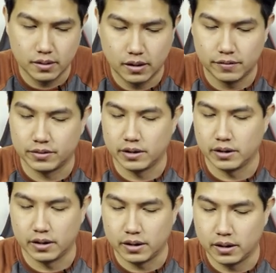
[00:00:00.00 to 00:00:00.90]

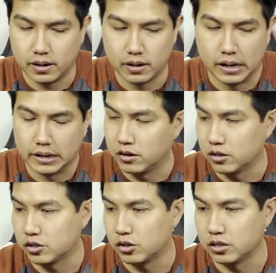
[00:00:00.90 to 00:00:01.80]
After I
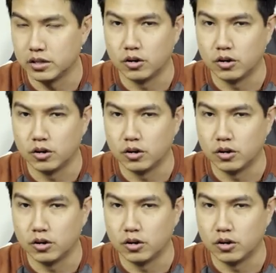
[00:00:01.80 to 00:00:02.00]
cut all the